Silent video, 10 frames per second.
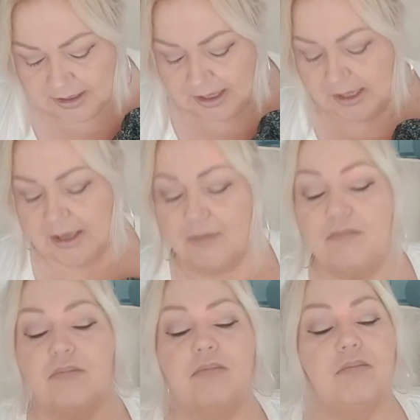
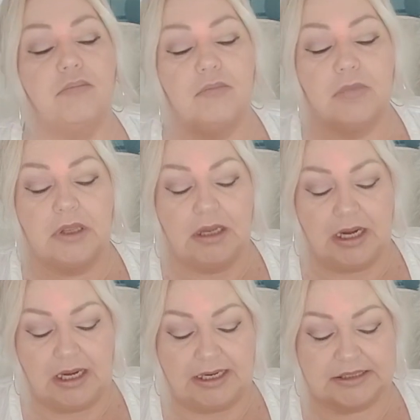And
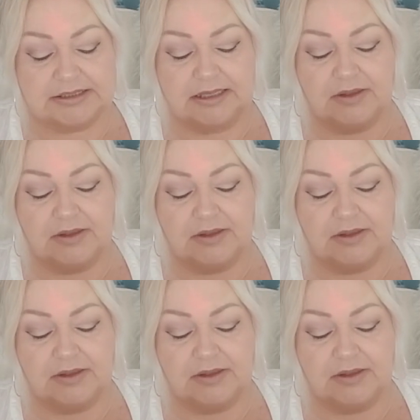like I say,